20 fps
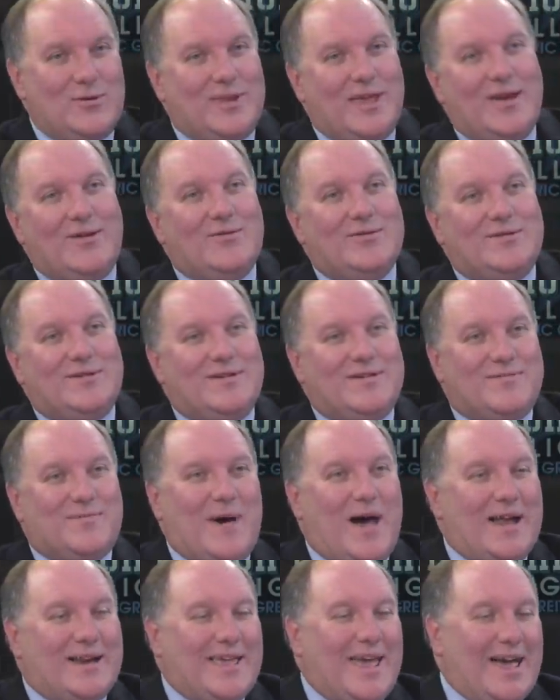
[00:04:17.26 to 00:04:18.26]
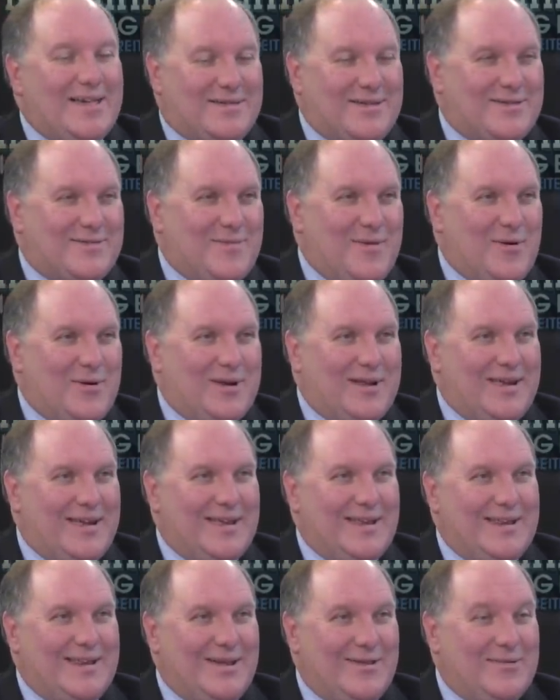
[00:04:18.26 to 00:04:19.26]
Gingrich's podcast this morning,
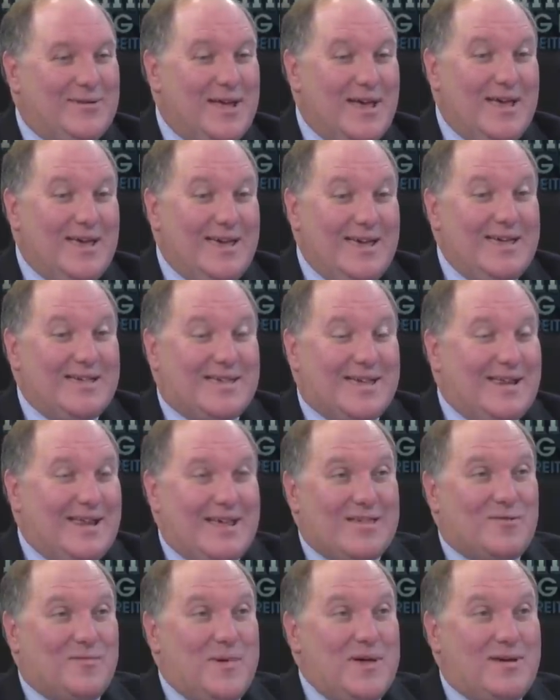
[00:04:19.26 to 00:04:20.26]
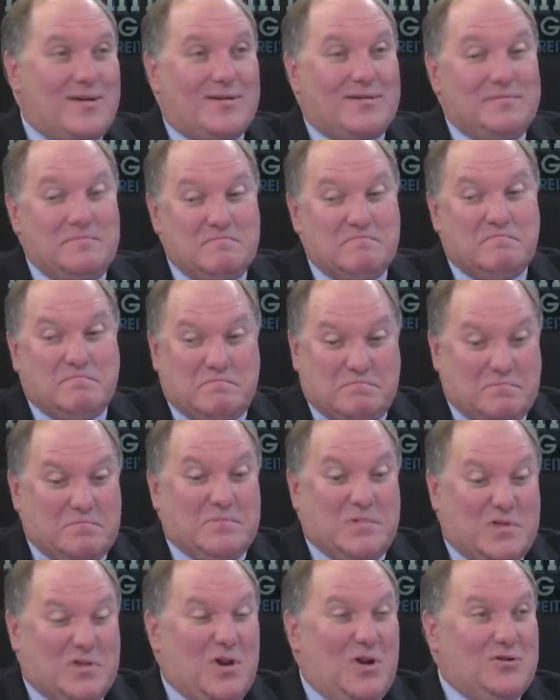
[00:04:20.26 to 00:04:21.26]
and he said, as Speaker,
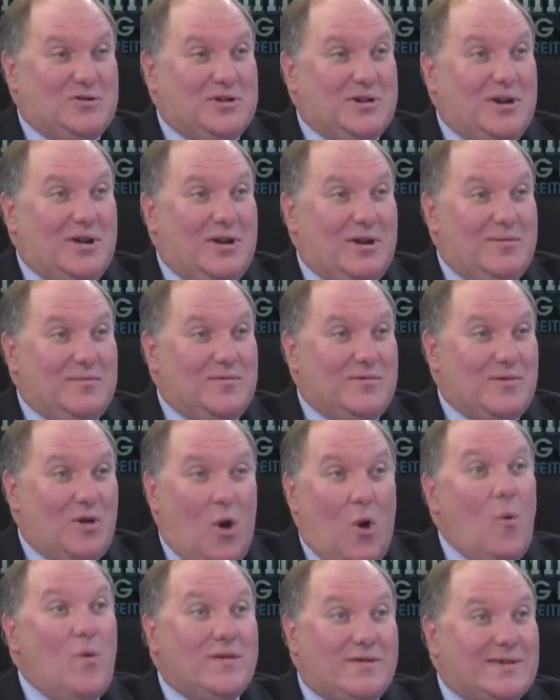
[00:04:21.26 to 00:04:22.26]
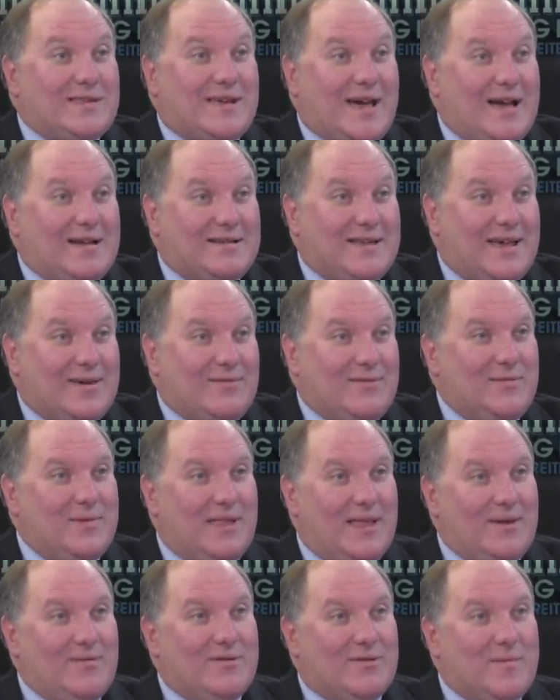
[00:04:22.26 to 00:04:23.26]
Sergeant at Arms was always in contact with me.
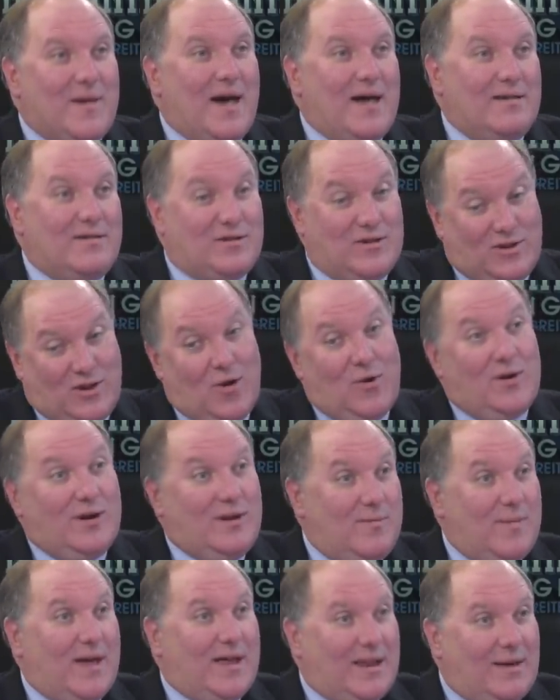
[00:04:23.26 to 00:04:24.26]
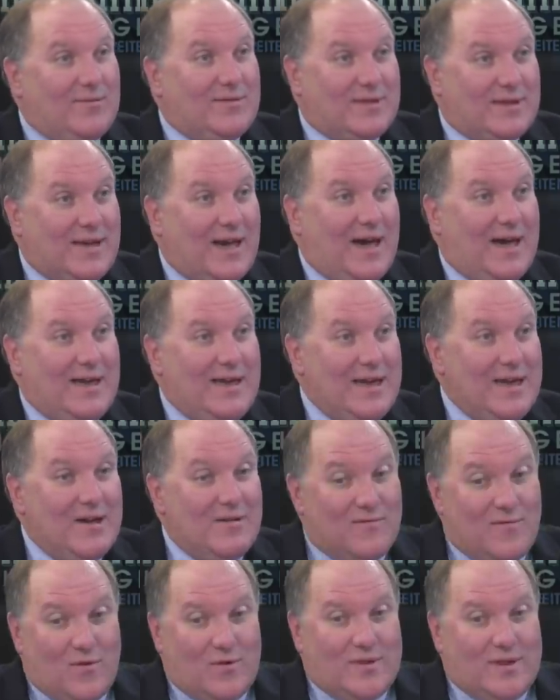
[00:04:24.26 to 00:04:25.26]
That was my security man. That was the guy
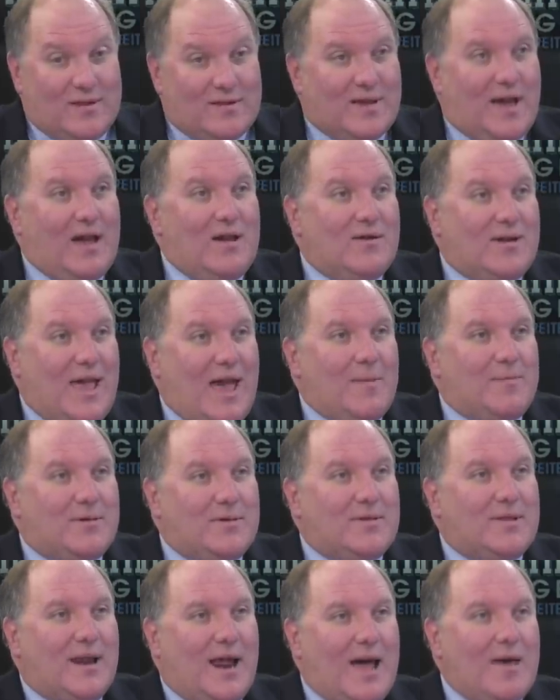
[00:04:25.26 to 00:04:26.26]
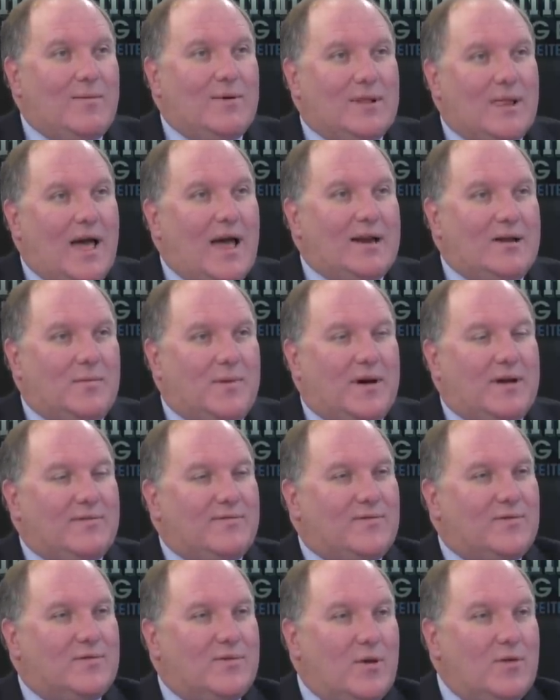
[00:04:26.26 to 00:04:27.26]
for the entire Capitol that I relied upon
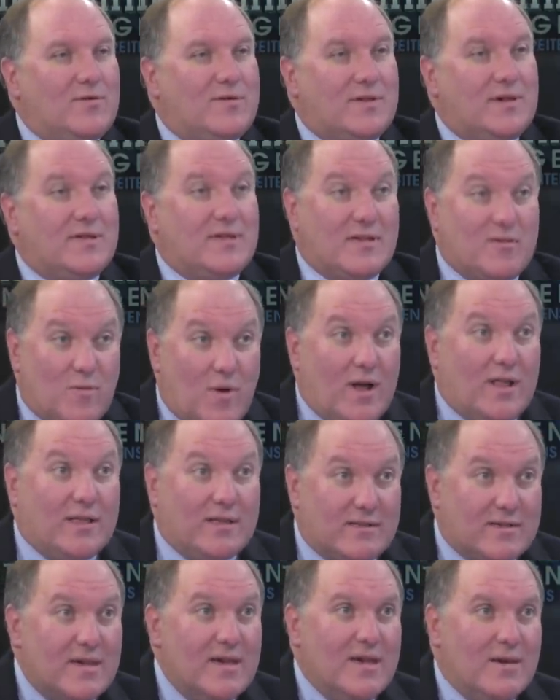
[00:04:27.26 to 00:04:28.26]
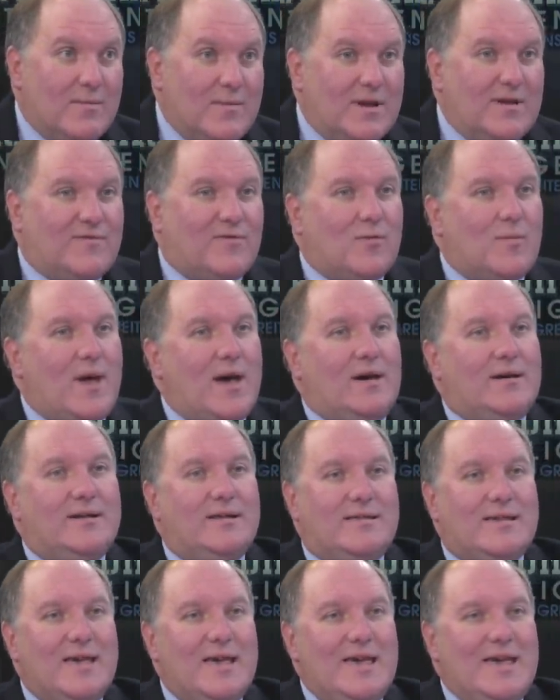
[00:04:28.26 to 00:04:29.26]
for those things, as well as many
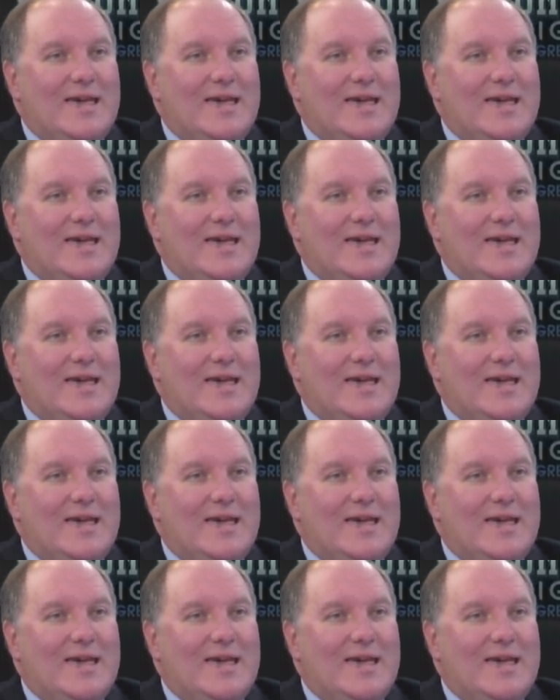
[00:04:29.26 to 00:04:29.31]
formalities.